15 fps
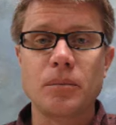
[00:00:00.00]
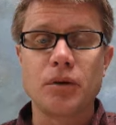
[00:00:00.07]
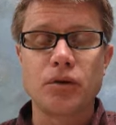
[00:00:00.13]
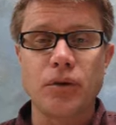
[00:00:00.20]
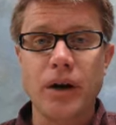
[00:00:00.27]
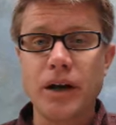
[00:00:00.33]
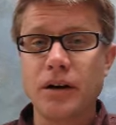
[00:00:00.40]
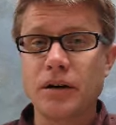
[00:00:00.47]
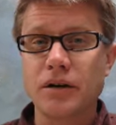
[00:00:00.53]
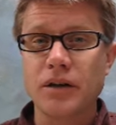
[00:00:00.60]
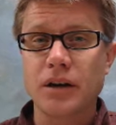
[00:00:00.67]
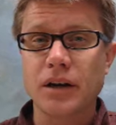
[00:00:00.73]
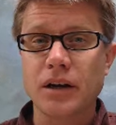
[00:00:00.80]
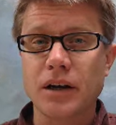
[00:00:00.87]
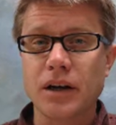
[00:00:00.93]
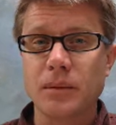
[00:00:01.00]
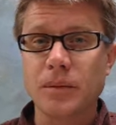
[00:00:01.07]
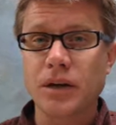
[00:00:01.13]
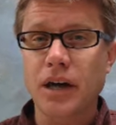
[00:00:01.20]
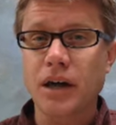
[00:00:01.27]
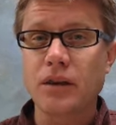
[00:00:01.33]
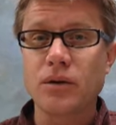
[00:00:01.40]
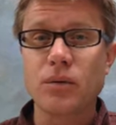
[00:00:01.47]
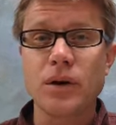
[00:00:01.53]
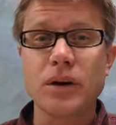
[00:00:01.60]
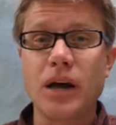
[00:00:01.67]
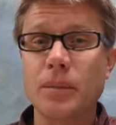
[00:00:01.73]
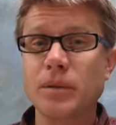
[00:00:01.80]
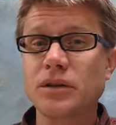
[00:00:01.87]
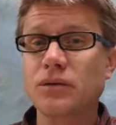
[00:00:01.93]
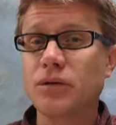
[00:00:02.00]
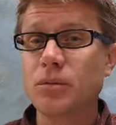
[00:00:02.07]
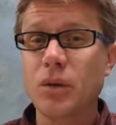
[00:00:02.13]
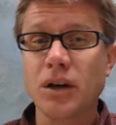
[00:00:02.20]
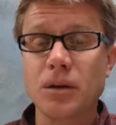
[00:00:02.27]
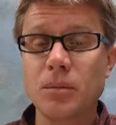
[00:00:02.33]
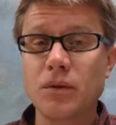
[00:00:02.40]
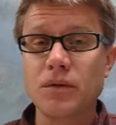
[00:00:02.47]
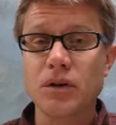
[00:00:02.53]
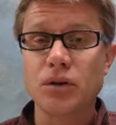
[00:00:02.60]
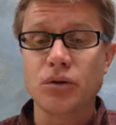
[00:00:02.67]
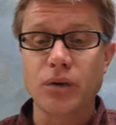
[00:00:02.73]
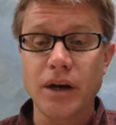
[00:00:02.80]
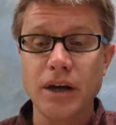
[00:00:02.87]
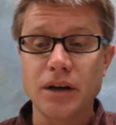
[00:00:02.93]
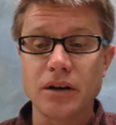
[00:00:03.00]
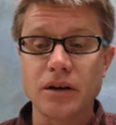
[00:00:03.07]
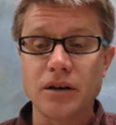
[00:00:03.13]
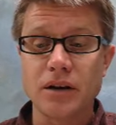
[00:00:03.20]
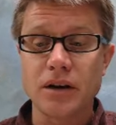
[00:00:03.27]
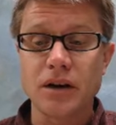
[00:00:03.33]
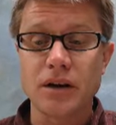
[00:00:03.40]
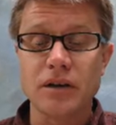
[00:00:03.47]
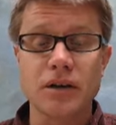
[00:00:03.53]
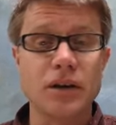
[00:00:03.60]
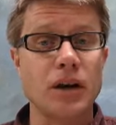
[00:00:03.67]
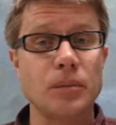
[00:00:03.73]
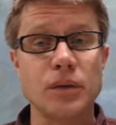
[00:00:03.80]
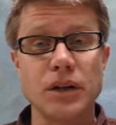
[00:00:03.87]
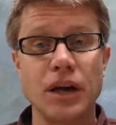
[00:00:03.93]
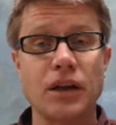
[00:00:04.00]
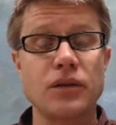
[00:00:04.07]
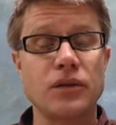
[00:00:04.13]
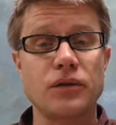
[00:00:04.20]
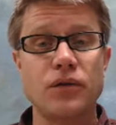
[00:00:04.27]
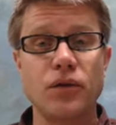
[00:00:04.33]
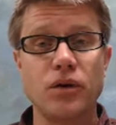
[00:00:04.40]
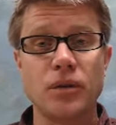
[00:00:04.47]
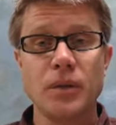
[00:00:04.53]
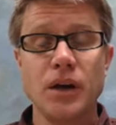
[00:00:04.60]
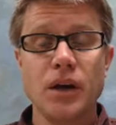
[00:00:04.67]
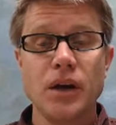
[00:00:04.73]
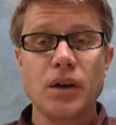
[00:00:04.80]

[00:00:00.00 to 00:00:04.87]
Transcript: them greater? They're going to come together. What happens if we make them even greater? They're going to come together and form